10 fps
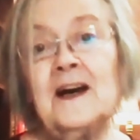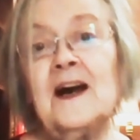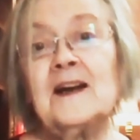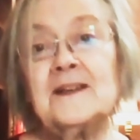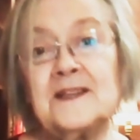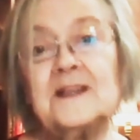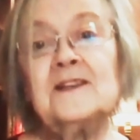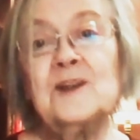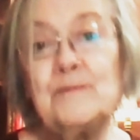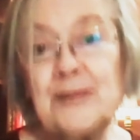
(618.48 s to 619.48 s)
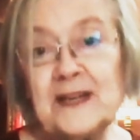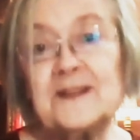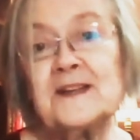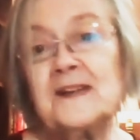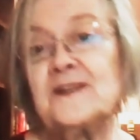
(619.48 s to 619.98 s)
and in the big
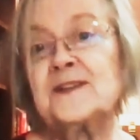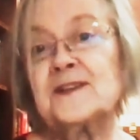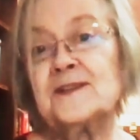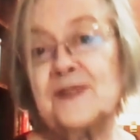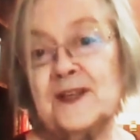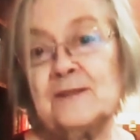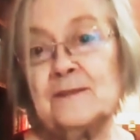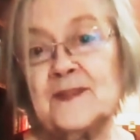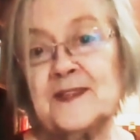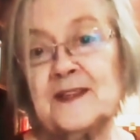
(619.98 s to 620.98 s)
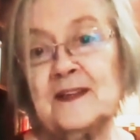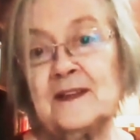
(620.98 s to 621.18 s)
solicitors' firms.